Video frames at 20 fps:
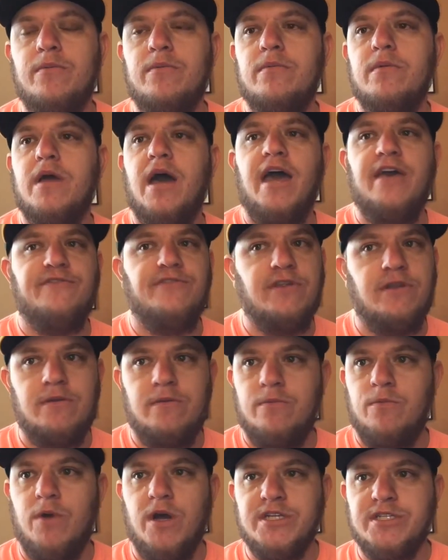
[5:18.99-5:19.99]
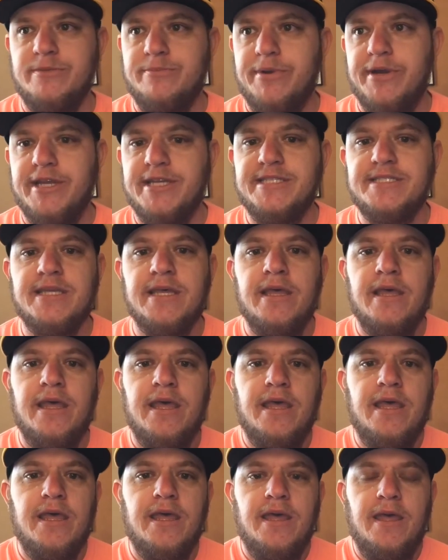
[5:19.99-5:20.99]
Ivan Watch the Breaks.
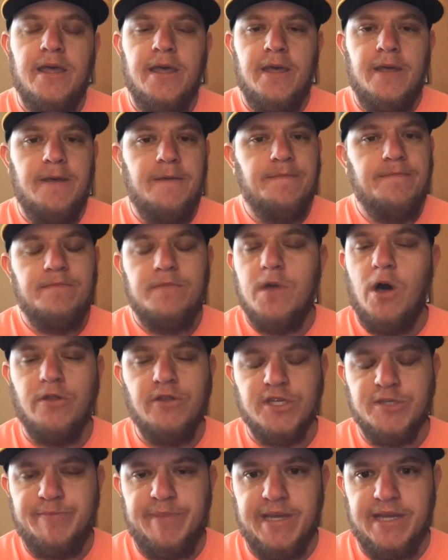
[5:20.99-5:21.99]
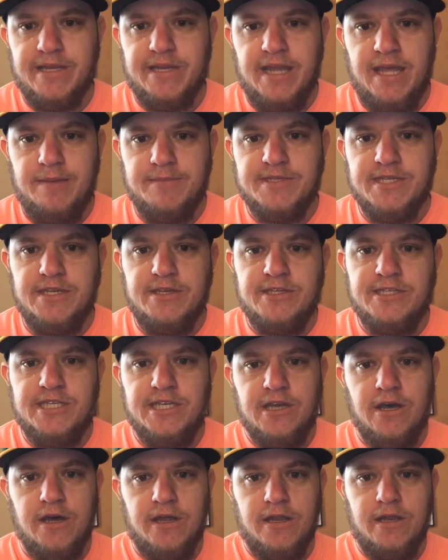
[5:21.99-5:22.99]
All those big names that you
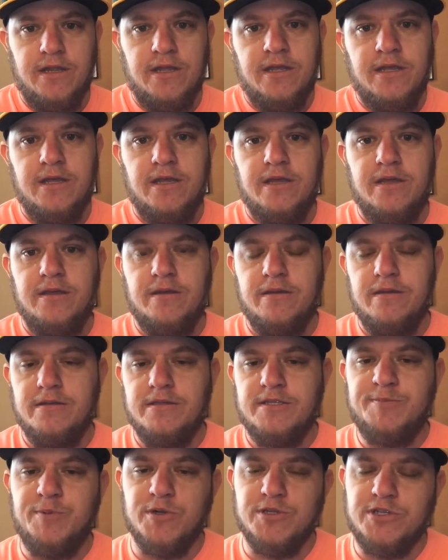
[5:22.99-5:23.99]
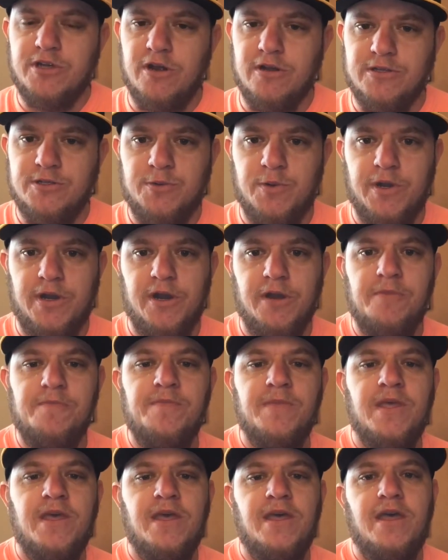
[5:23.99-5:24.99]
see on sports card Twitter.
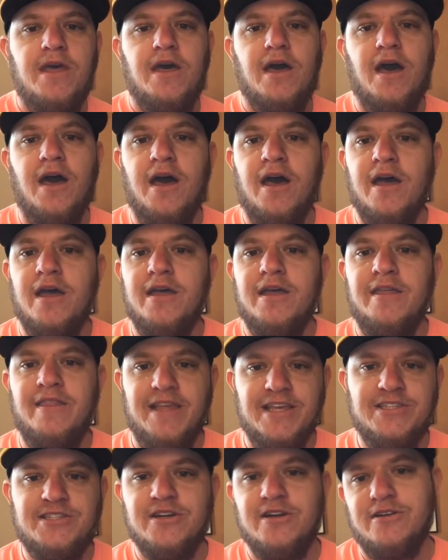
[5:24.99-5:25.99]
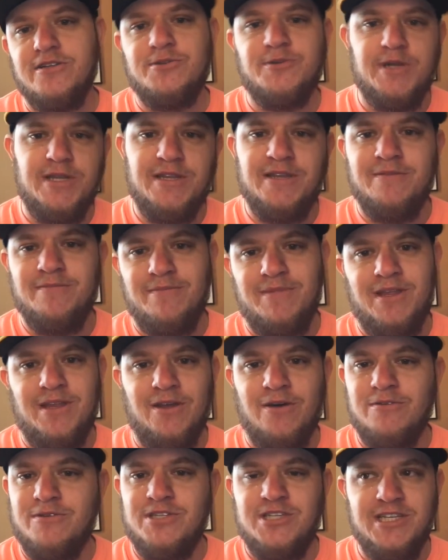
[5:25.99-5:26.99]
And they started
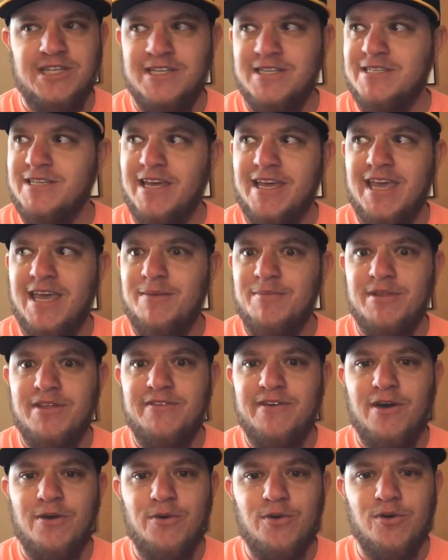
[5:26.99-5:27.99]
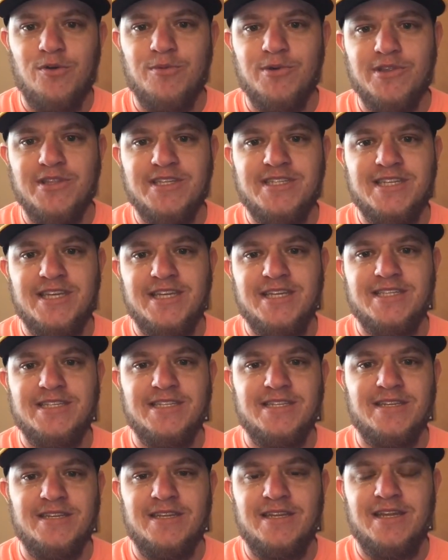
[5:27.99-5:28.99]
tweeting, geez, I can't believe how horrible this is.
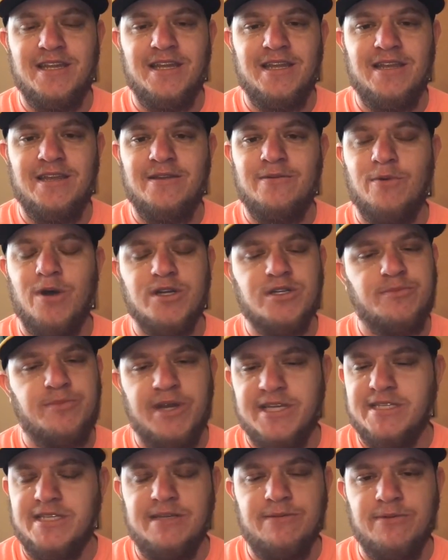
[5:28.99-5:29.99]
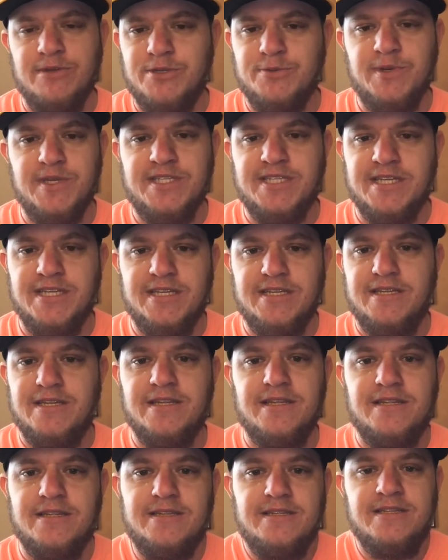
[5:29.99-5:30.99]
And Watch the Breaks, he retweets
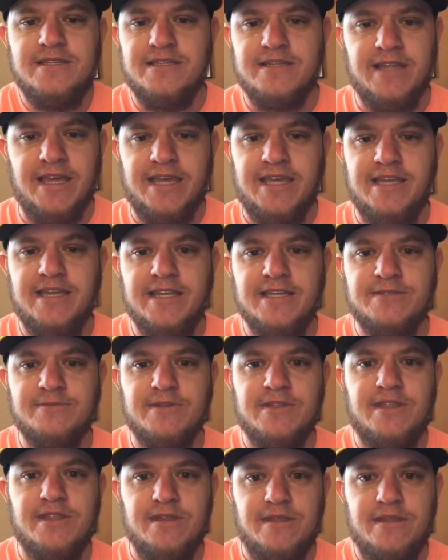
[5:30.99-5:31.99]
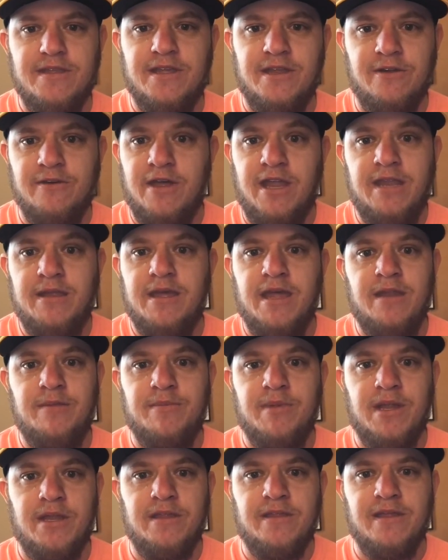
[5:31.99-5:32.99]
it like he does with,
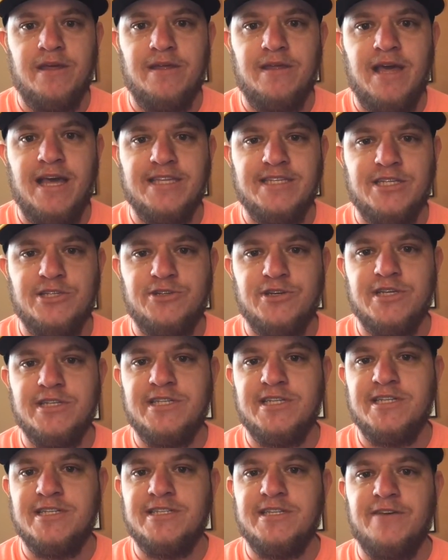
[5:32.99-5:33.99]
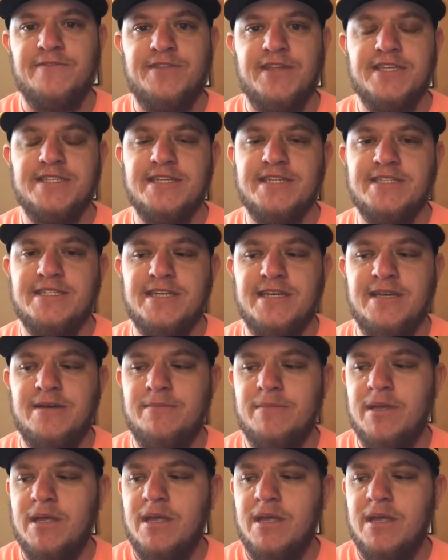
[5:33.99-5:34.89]
anybody that has interesting stuff they send to him.